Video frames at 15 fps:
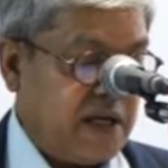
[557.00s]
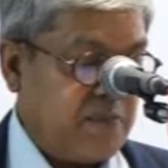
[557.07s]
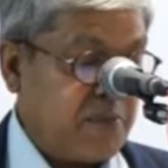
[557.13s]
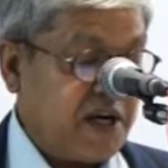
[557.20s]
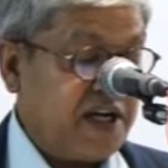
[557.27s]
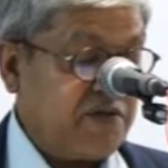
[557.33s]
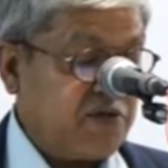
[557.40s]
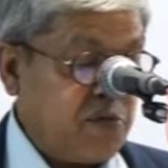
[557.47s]

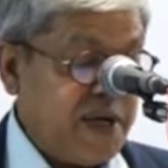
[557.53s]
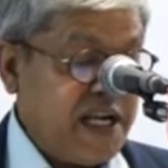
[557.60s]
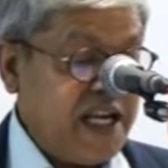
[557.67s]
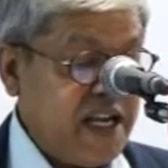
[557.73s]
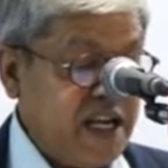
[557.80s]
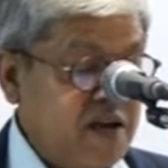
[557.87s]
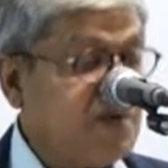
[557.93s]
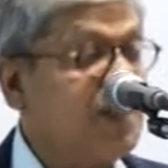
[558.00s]
But it would be
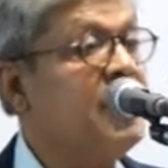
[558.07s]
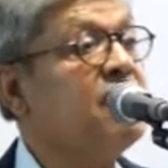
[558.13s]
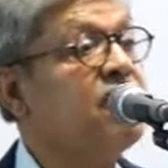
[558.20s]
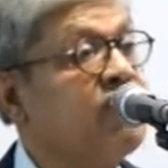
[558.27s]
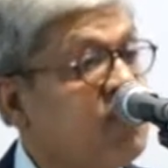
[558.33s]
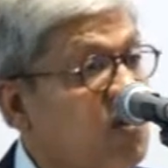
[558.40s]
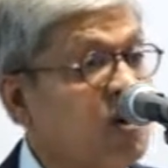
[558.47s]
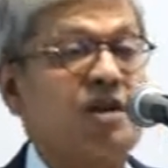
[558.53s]
equally
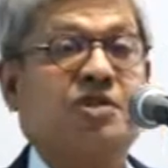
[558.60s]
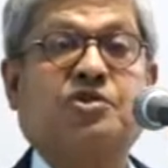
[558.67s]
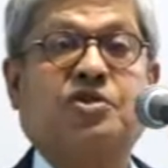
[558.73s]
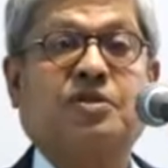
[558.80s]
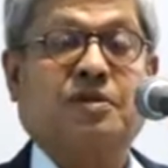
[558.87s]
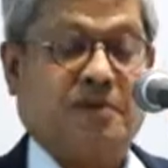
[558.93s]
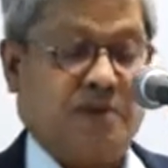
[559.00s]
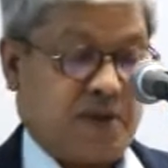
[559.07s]
foolish
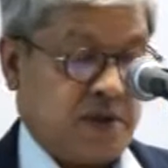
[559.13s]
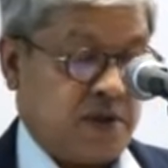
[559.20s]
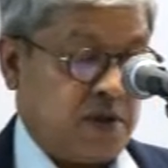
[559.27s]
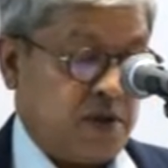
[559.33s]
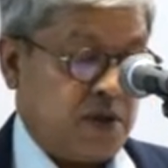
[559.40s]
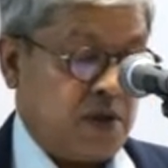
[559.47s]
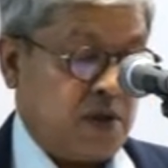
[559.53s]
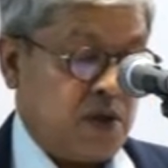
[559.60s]

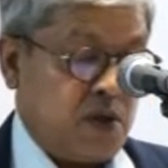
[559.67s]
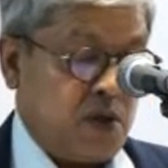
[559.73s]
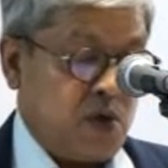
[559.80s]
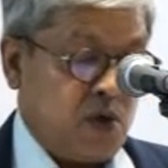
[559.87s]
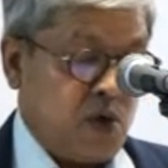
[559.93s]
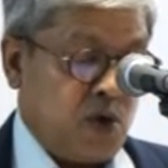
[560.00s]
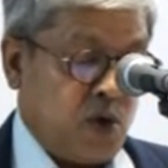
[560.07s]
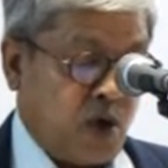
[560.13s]

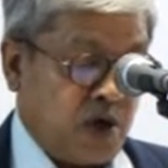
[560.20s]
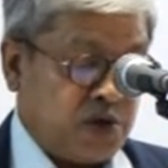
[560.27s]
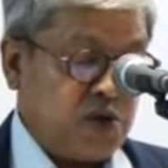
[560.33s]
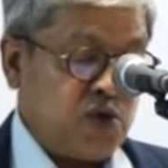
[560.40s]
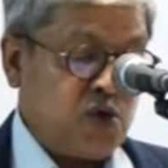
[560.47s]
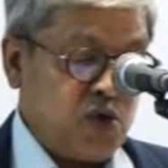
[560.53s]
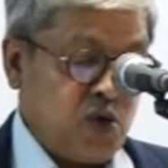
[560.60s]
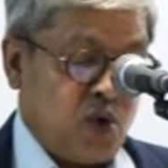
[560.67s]
not
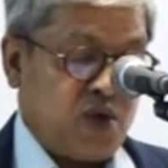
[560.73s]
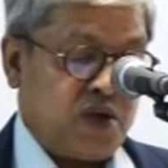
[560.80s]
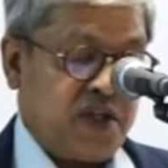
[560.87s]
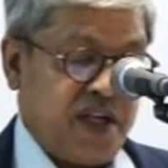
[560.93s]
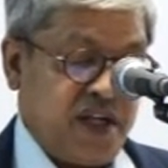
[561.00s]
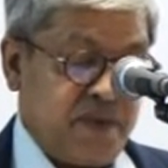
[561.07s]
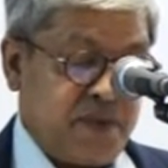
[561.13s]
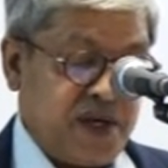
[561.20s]
to note
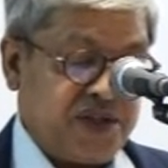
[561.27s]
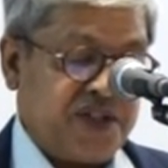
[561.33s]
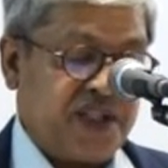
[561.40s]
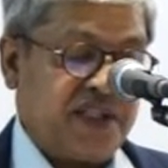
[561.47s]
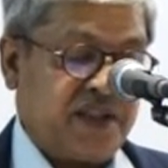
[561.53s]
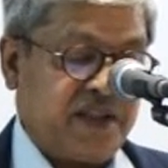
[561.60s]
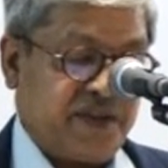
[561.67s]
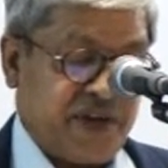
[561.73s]
the
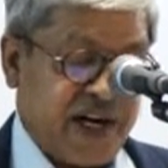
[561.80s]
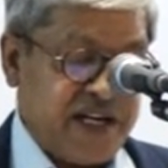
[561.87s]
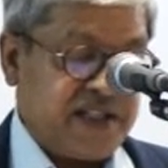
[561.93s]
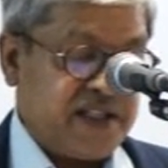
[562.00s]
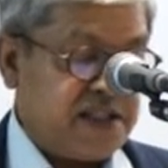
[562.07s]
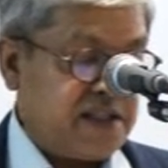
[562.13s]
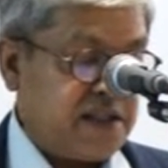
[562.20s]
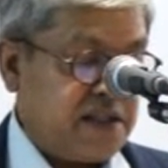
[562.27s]
emerging
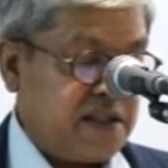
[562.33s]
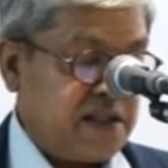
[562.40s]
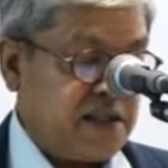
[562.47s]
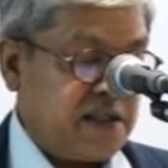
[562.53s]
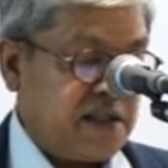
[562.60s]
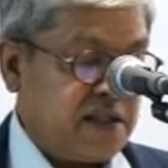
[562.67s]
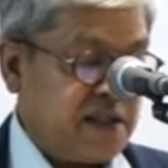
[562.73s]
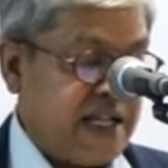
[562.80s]
trends
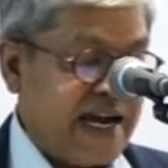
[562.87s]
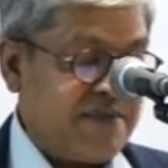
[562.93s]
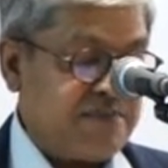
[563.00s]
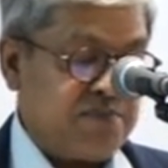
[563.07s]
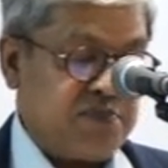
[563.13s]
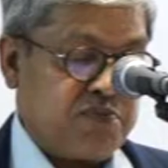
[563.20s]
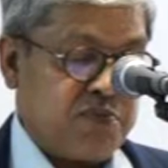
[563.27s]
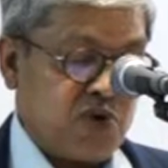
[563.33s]
that
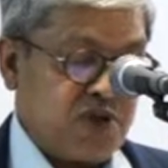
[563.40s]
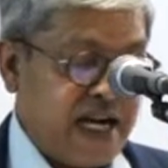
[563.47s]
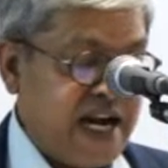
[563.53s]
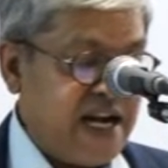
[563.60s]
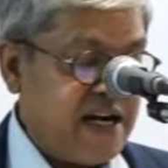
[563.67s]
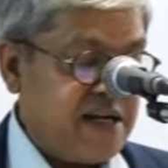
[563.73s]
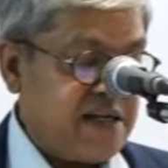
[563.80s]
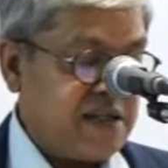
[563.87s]

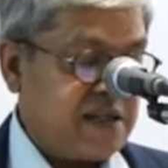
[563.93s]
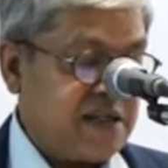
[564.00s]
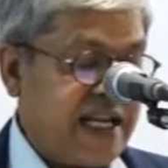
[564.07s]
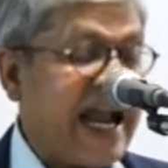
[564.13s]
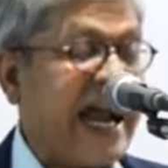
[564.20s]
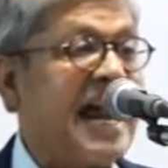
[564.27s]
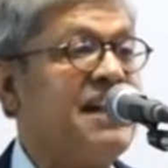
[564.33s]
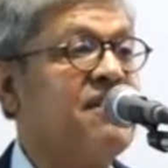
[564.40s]
portend
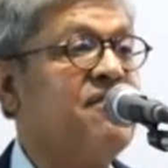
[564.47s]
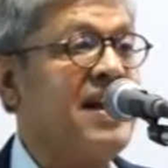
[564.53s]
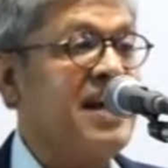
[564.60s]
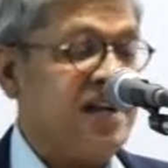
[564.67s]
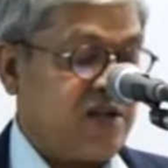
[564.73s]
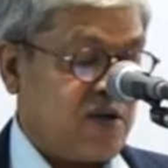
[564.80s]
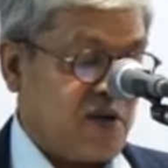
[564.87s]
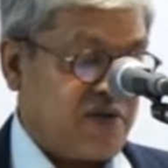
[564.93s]
the
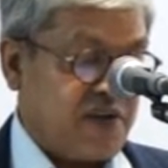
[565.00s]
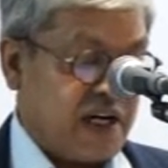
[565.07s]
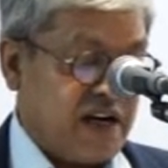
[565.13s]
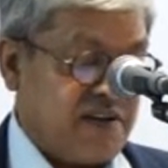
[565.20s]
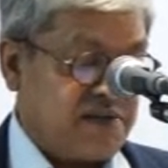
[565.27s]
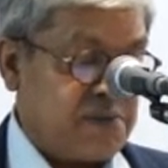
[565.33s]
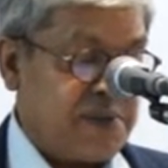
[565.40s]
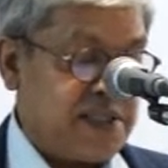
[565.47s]
advent of a
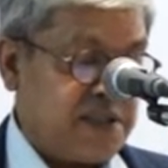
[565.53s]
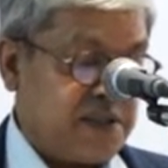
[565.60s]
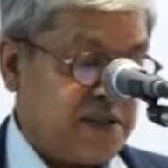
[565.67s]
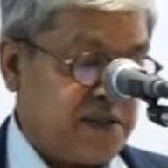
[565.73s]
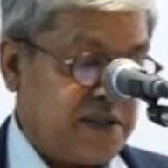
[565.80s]
government